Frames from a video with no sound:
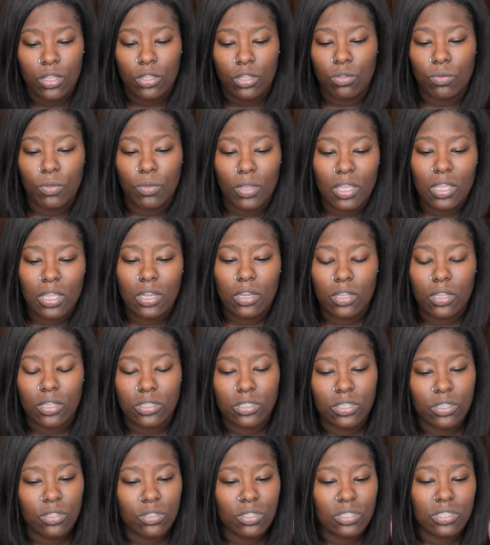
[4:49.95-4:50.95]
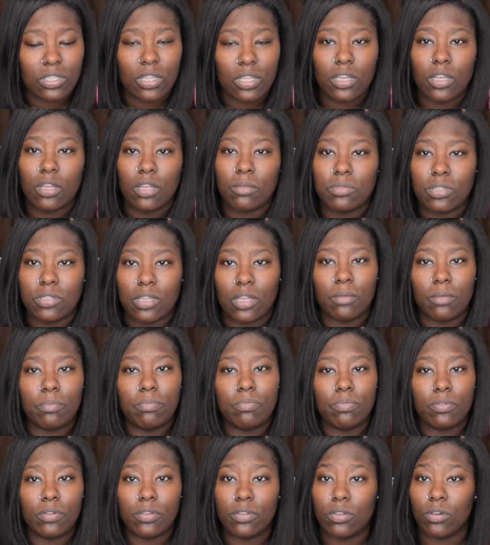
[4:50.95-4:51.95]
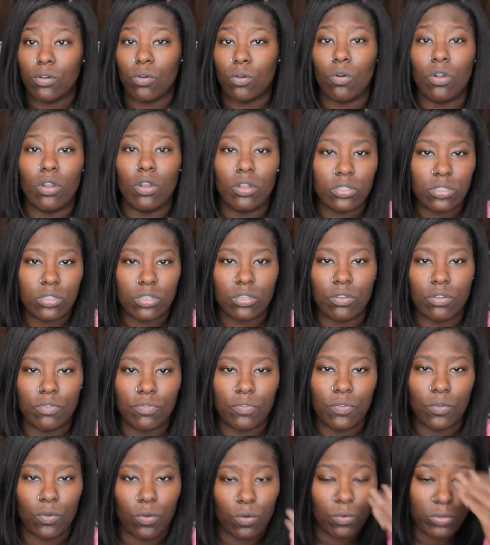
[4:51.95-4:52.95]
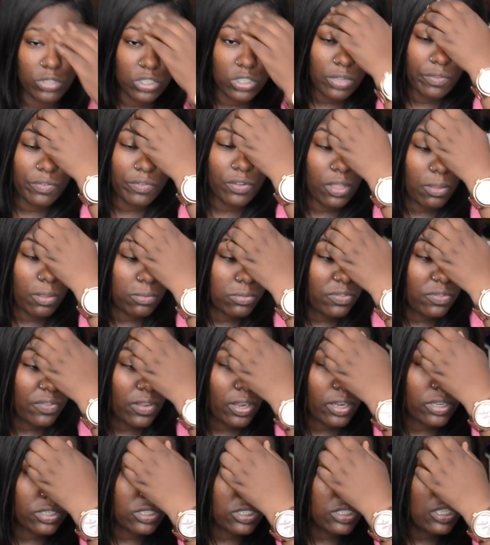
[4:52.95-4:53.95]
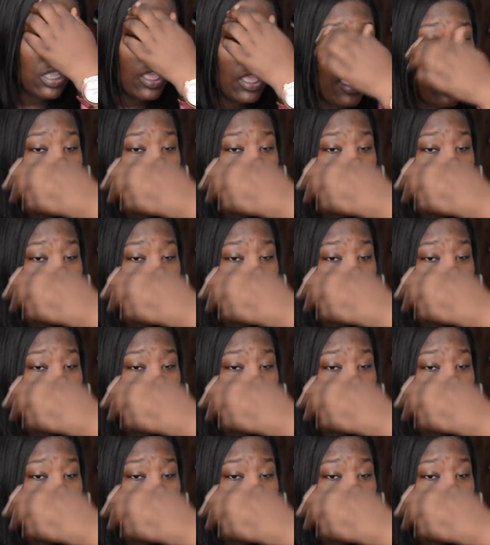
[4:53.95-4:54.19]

you eat until the sun comes up or until you're full, whichever comes first.